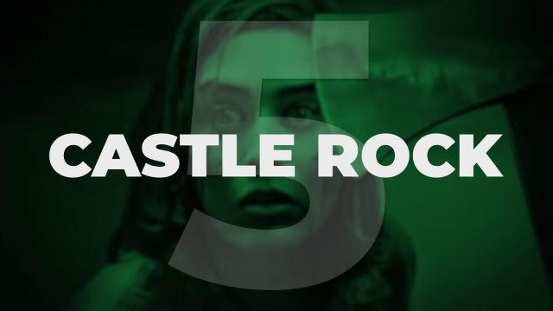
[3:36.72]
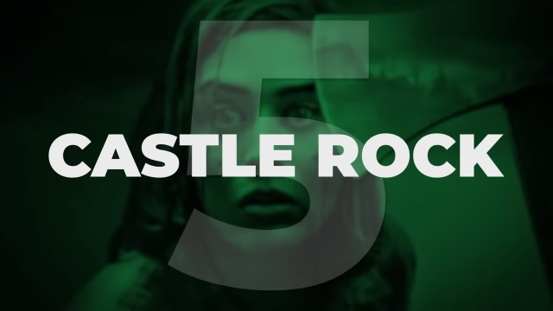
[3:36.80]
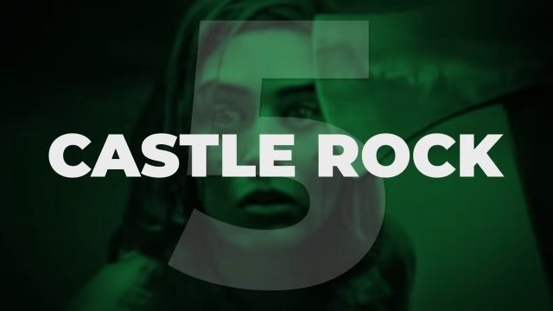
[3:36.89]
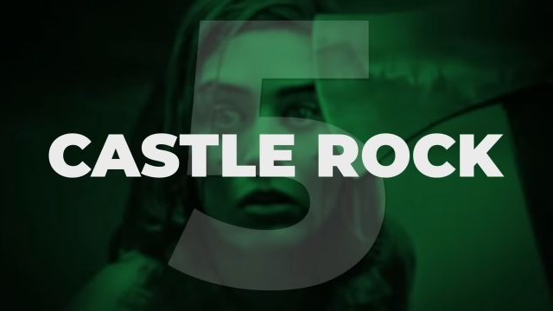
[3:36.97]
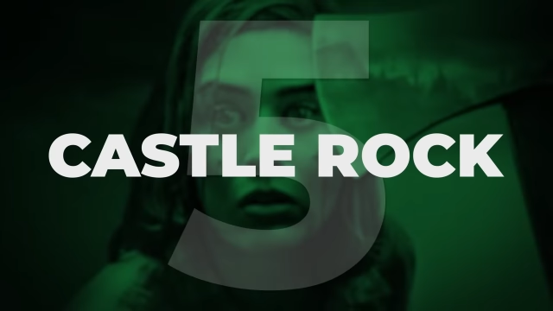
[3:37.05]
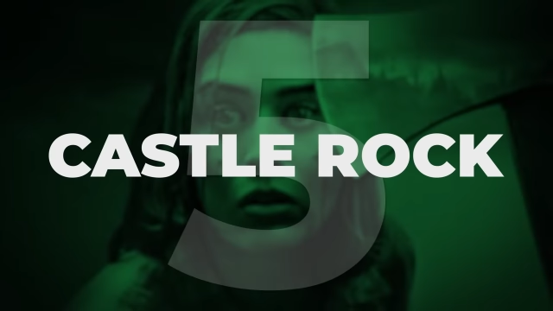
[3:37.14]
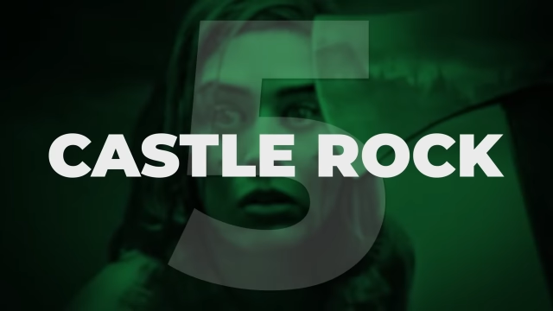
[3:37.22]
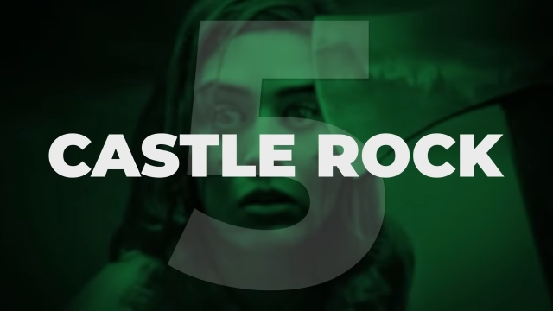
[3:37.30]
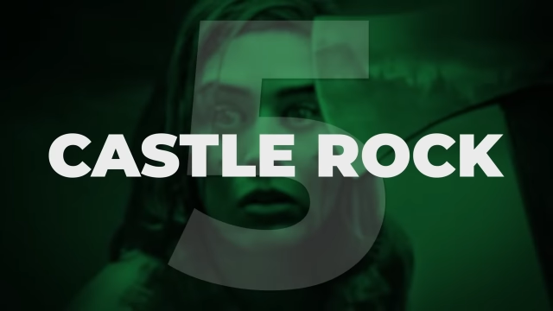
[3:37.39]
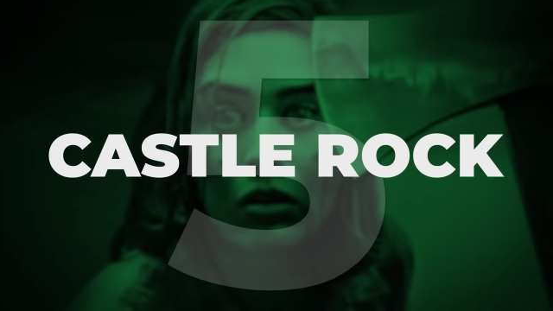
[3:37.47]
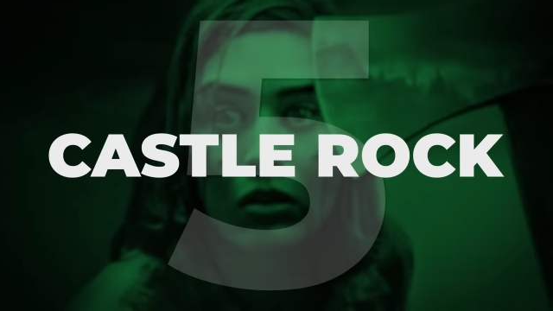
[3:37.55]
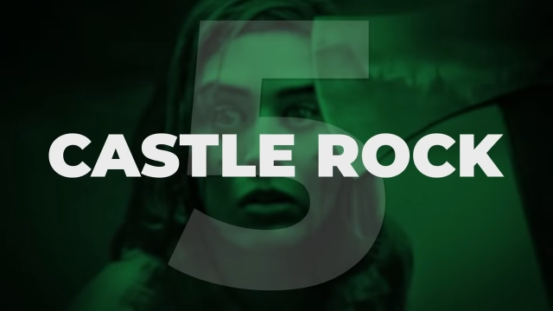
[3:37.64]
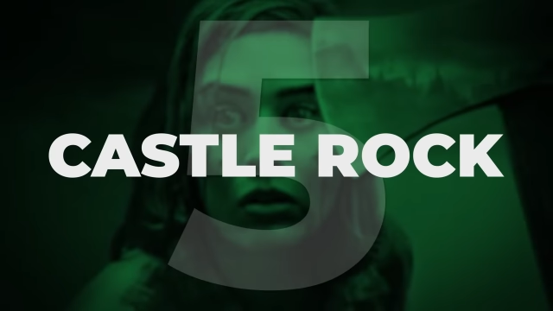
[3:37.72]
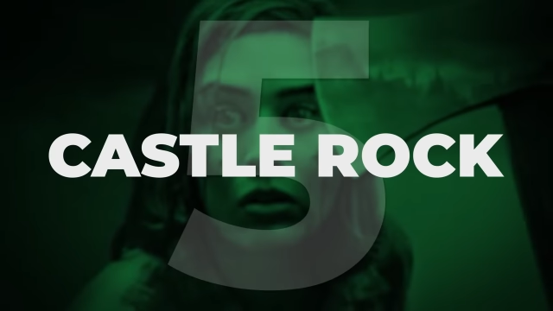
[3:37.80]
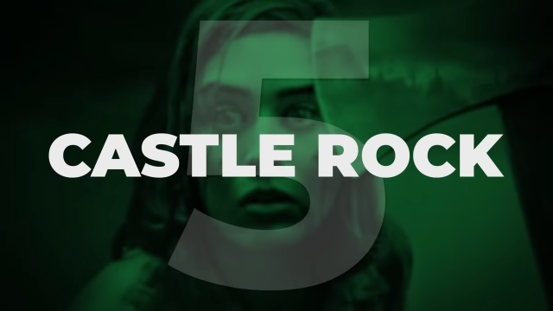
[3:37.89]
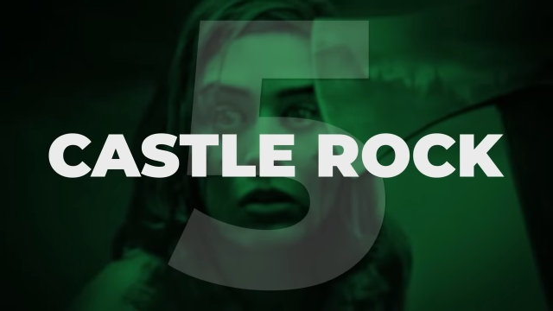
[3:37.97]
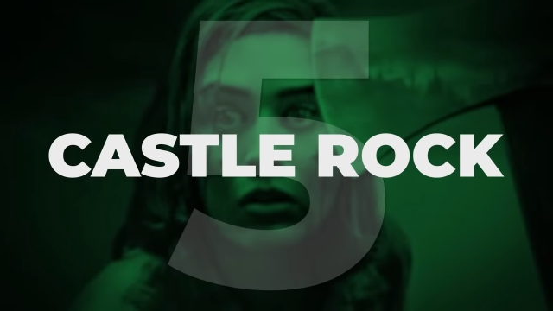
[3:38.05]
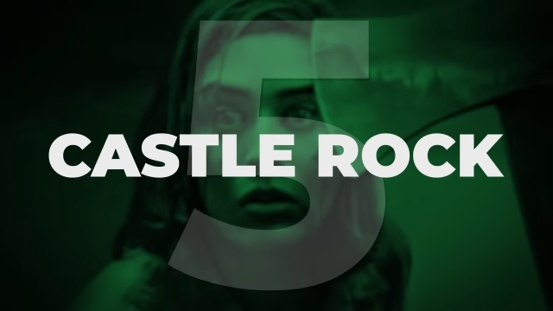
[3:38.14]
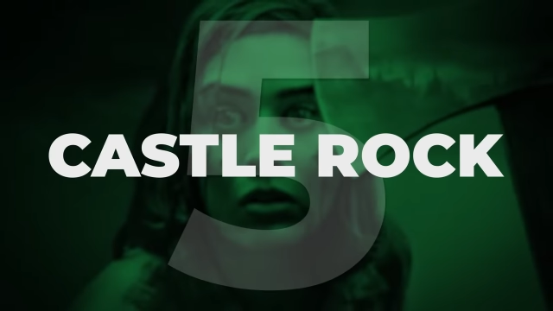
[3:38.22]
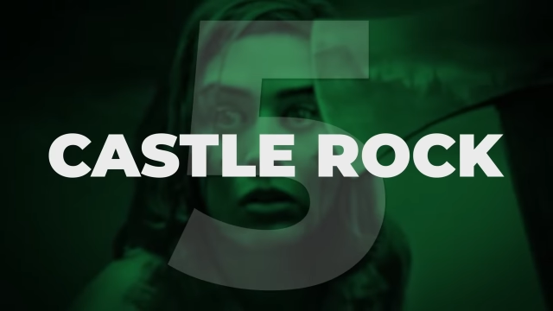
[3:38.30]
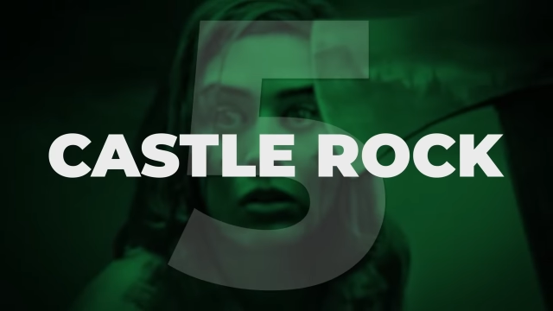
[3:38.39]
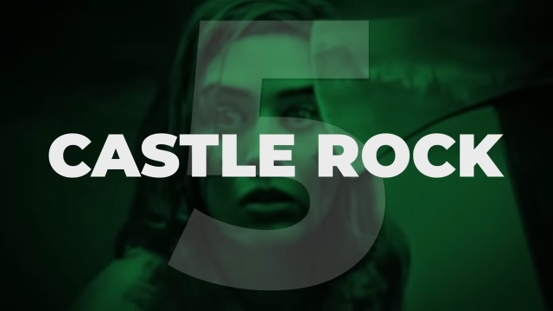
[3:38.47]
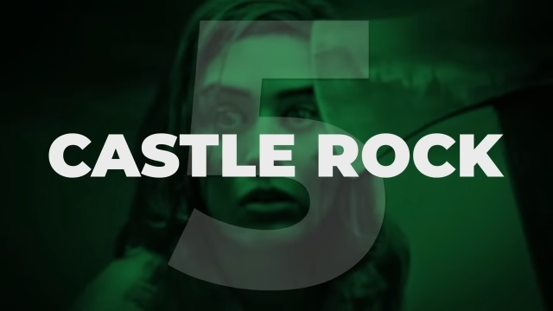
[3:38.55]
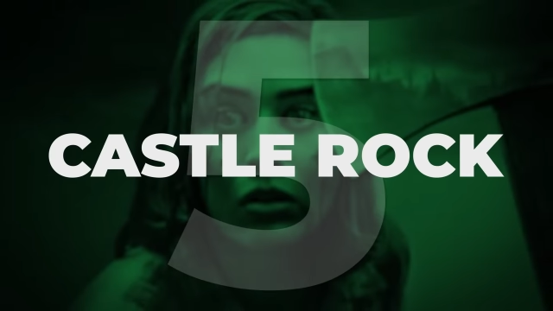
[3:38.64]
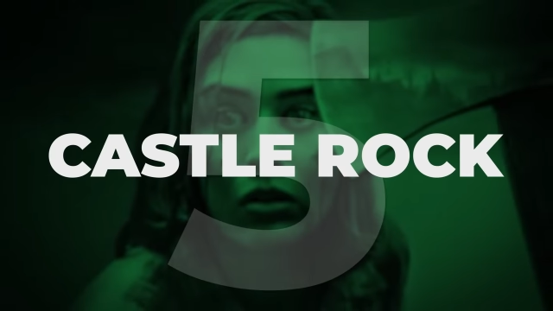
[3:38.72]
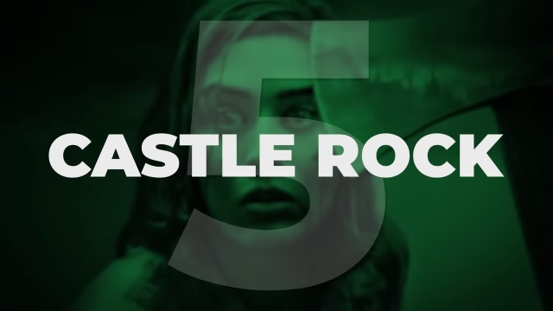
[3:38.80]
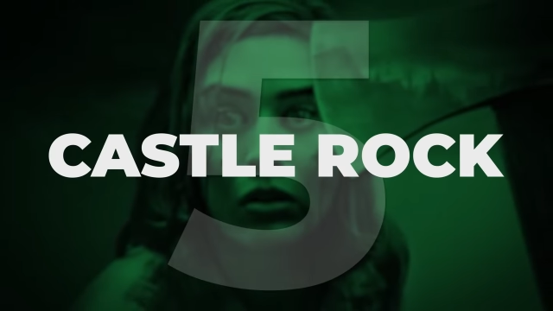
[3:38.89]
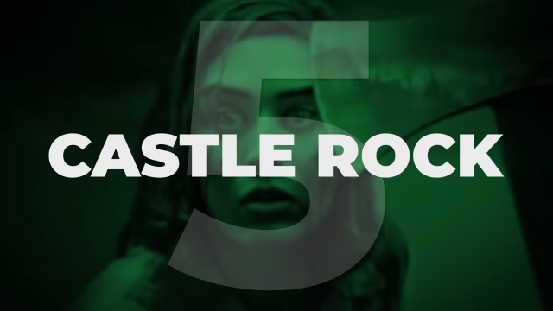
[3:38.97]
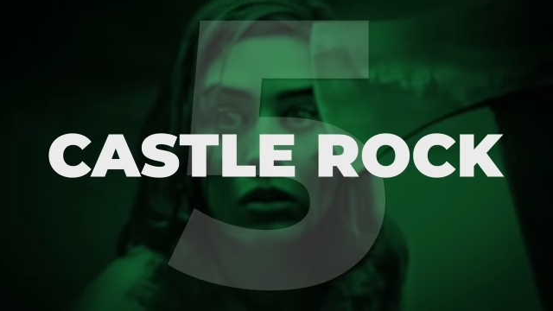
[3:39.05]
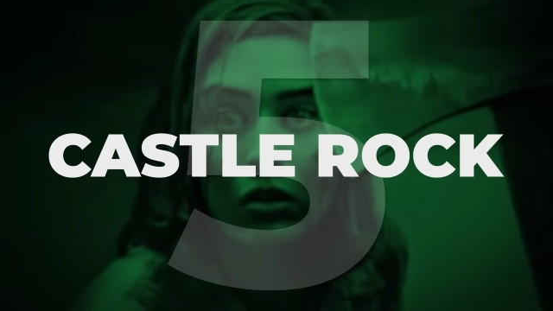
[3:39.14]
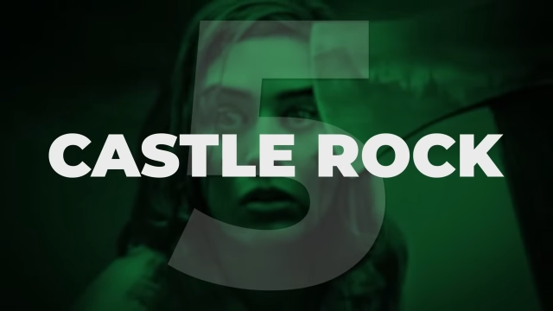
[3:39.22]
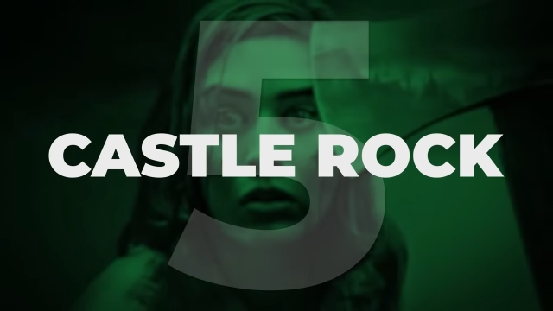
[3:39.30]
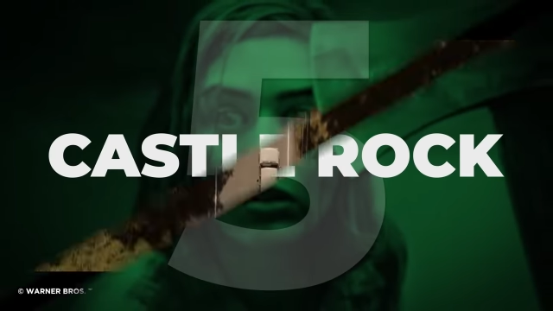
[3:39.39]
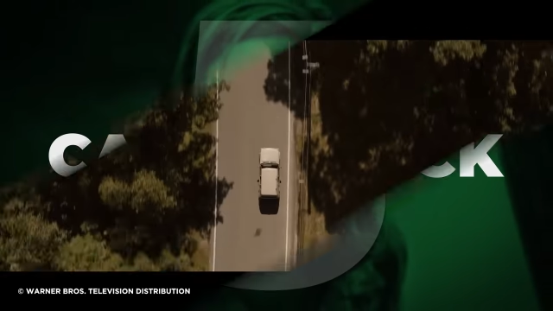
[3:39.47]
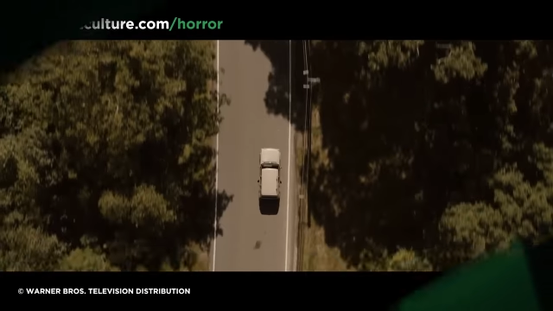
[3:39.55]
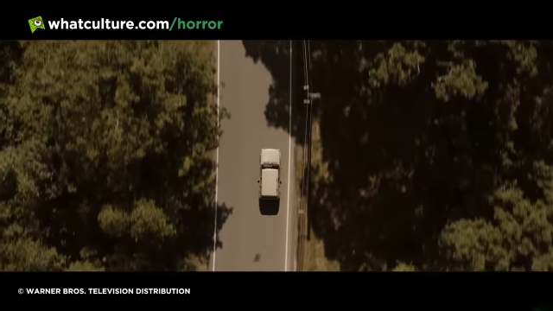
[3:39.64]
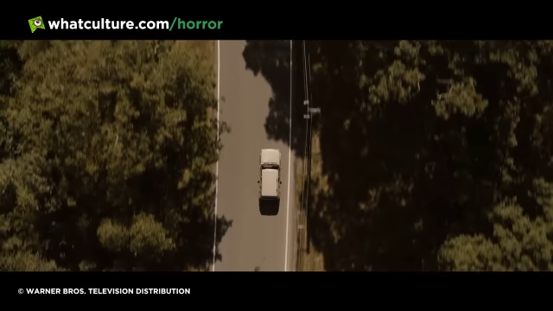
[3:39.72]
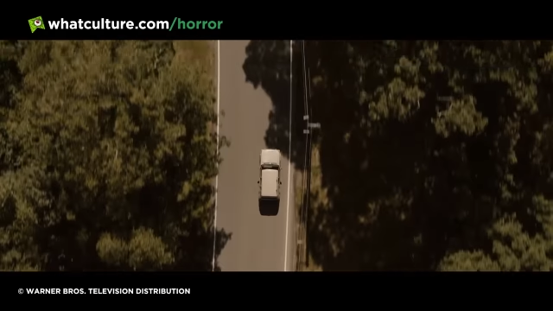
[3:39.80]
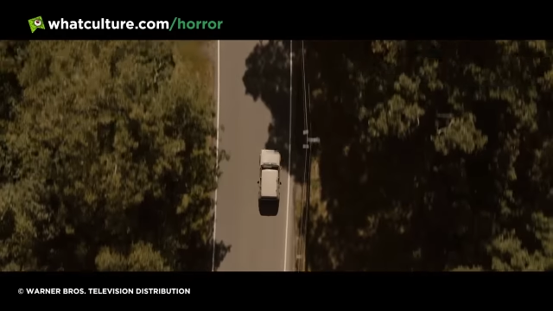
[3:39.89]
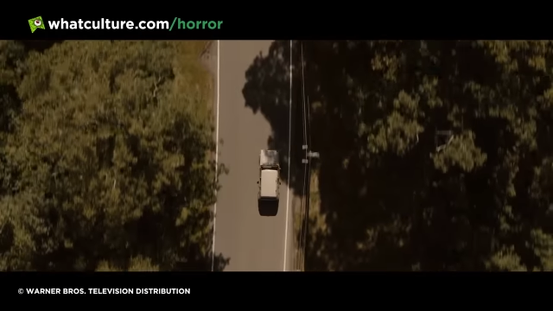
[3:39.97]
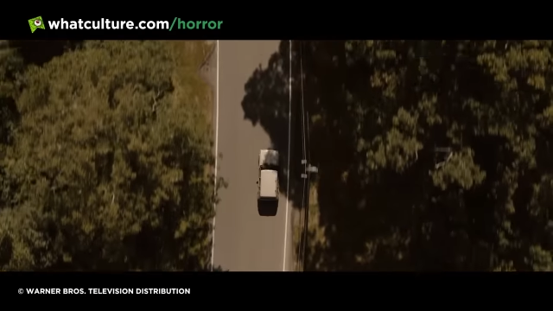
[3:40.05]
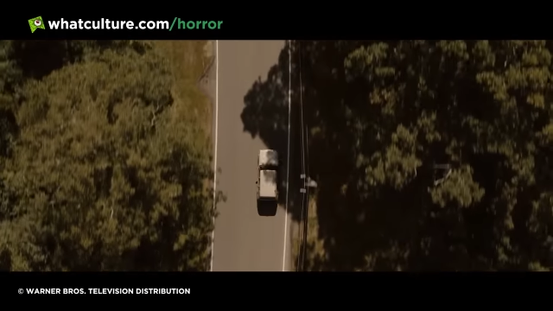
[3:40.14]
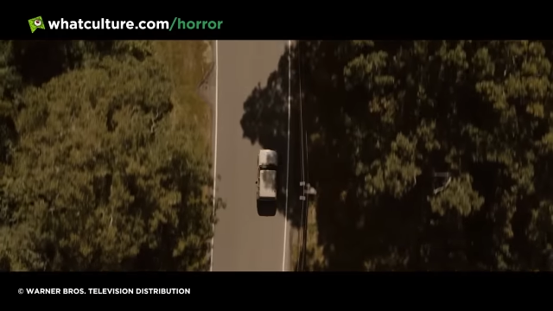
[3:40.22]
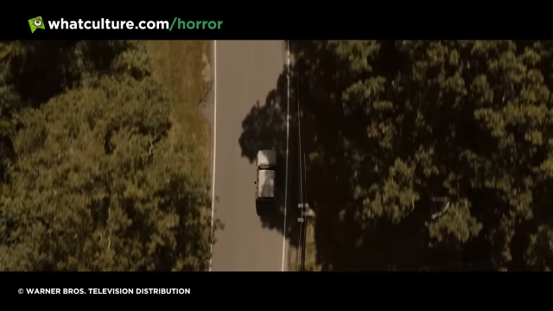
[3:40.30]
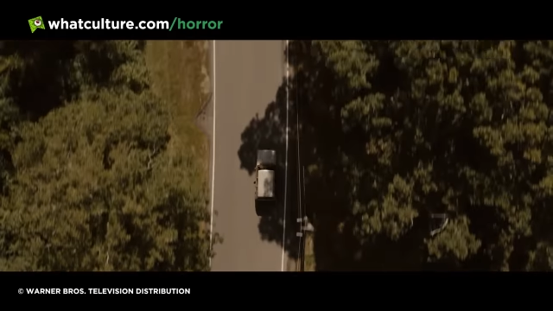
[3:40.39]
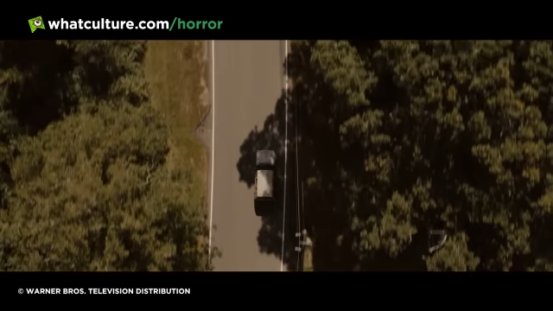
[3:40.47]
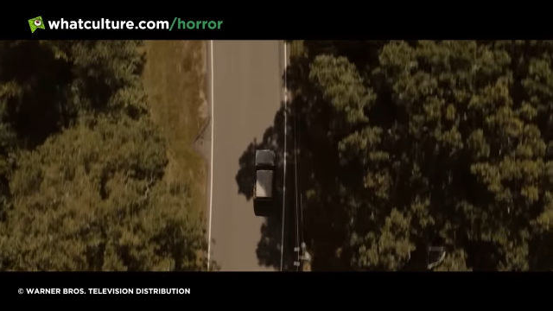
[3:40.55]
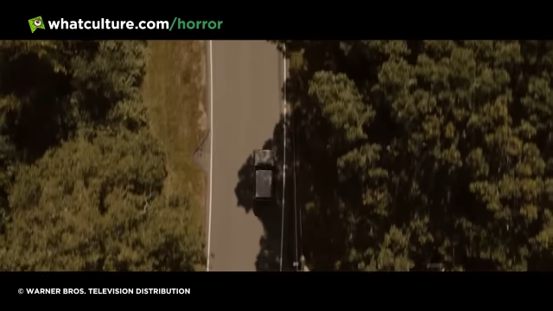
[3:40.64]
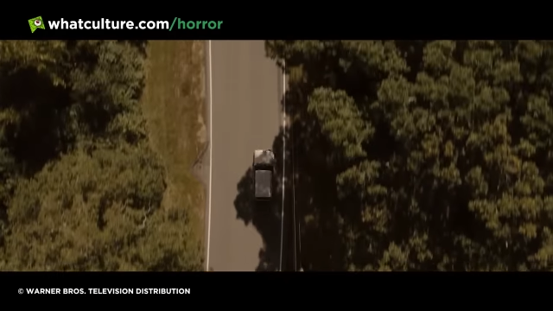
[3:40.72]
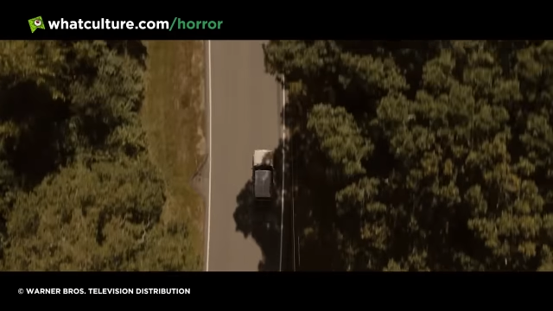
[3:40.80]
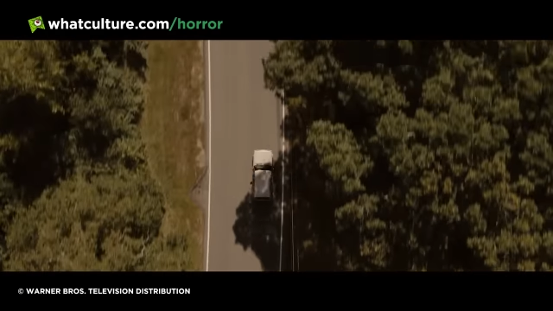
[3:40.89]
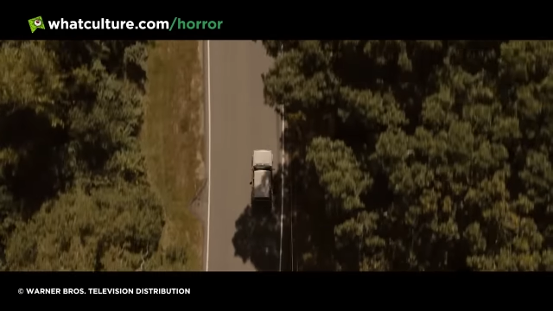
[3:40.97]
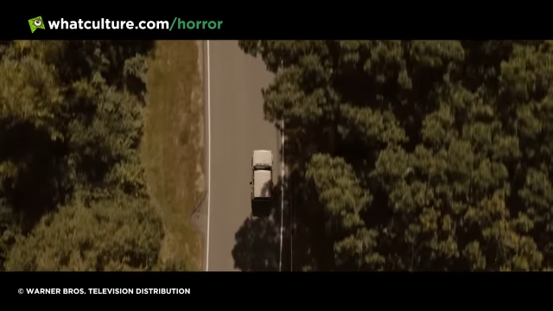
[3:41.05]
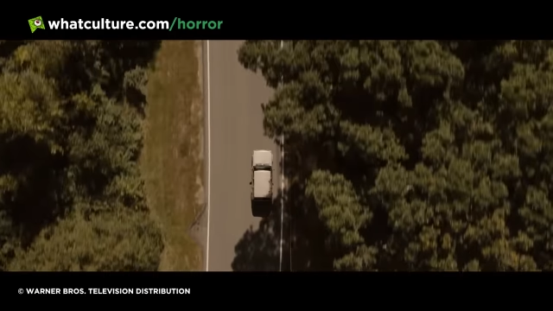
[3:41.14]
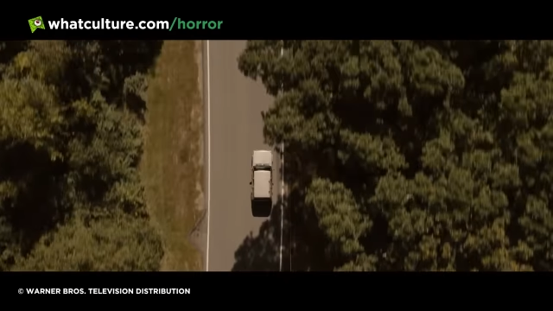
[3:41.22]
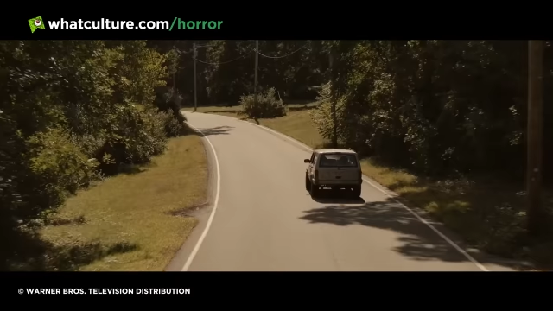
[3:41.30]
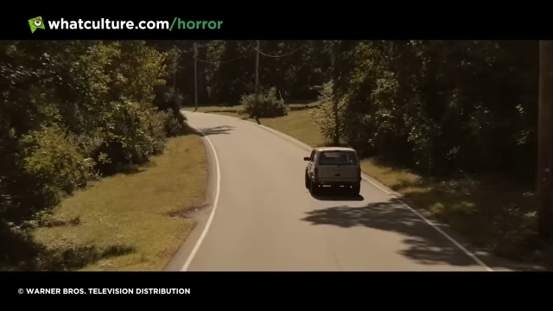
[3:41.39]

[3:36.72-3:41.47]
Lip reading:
[unreadable: no face in view]